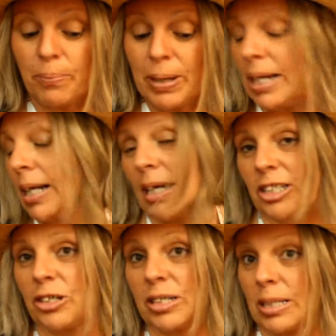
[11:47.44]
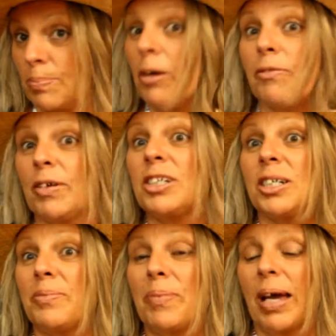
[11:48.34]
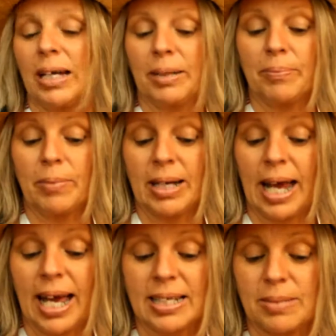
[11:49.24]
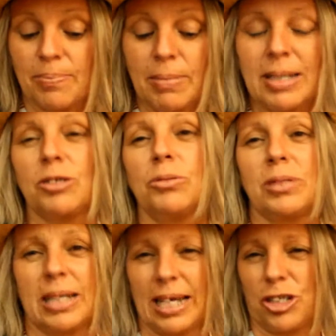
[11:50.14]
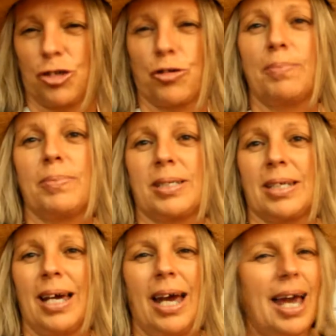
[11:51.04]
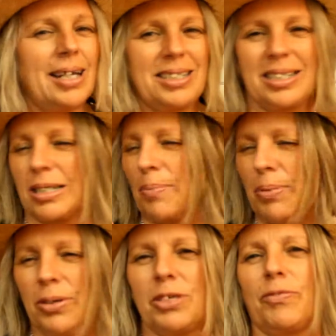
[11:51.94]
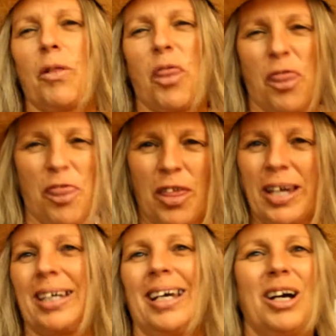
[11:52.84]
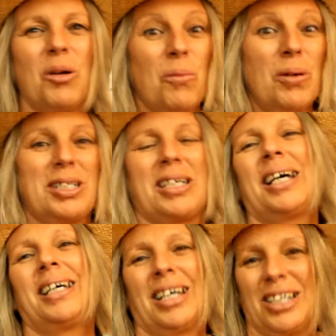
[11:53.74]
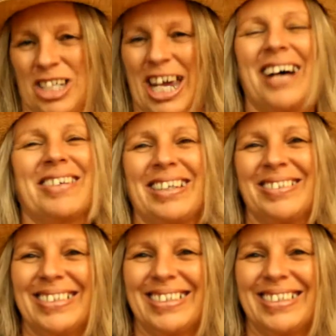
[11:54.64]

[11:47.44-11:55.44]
We like to use smoked fish. Um, it has mussels, it has shrimps, and it's just a beautiful, thick winter chowder.